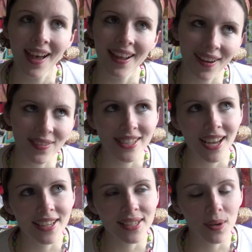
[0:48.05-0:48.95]
and other
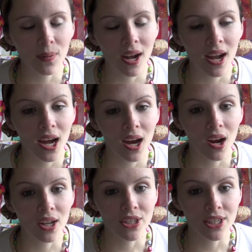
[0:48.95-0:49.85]
days where
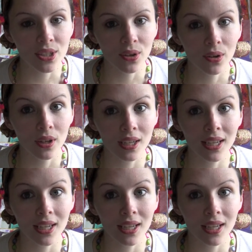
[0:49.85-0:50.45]
I just thought,